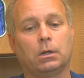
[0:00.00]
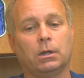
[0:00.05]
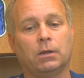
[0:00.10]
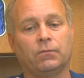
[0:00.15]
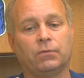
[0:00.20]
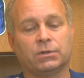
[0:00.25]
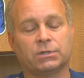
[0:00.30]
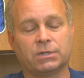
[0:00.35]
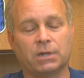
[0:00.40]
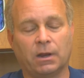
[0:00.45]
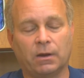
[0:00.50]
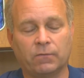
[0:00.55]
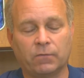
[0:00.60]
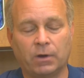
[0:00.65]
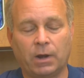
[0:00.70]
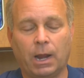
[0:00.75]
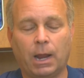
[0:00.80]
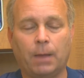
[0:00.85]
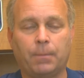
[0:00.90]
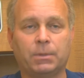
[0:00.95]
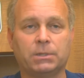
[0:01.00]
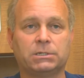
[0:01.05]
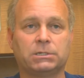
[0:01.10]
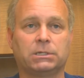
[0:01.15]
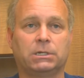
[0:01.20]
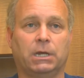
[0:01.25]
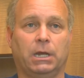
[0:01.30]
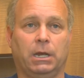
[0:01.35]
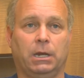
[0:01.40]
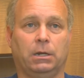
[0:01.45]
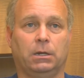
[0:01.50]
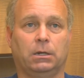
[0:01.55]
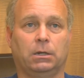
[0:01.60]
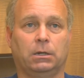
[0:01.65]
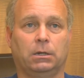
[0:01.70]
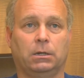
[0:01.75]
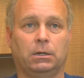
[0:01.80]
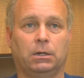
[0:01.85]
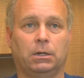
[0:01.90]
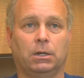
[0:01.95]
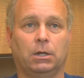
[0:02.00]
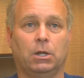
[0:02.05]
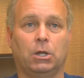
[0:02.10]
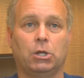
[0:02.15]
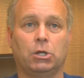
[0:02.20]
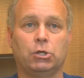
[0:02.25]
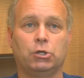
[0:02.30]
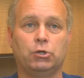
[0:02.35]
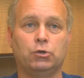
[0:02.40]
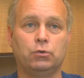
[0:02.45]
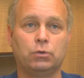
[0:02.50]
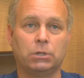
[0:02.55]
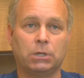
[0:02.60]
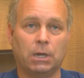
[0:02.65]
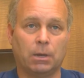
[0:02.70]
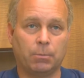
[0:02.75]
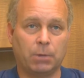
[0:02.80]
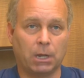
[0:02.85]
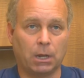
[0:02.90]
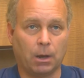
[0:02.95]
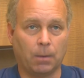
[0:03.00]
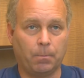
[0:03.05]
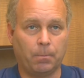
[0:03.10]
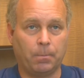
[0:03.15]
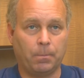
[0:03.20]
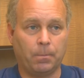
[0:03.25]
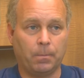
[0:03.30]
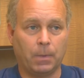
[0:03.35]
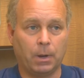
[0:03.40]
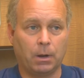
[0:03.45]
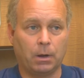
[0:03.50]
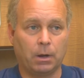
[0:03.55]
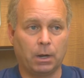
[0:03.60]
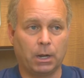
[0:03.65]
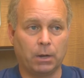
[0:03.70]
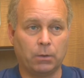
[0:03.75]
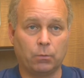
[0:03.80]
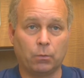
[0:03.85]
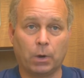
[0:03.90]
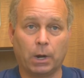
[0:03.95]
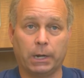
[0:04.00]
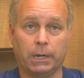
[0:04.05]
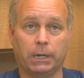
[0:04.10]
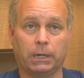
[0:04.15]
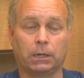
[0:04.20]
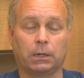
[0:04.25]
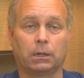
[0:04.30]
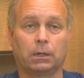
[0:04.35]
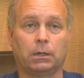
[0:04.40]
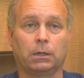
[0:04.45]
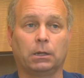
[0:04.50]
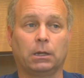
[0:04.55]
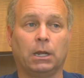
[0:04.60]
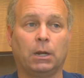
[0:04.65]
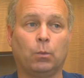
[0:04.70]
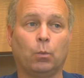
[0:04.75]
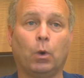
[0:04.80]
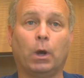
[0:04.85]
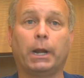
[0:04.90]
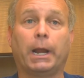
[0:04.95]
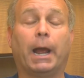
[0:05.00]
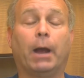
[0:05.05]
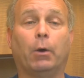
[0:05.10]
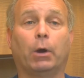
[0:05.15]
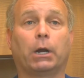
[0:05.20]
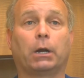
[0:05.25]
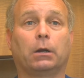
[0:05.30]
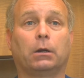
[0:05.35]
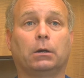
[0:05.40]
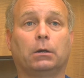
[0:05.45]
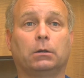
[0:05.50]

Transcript: if this ever happens again, you can get me up and running in 1 hour.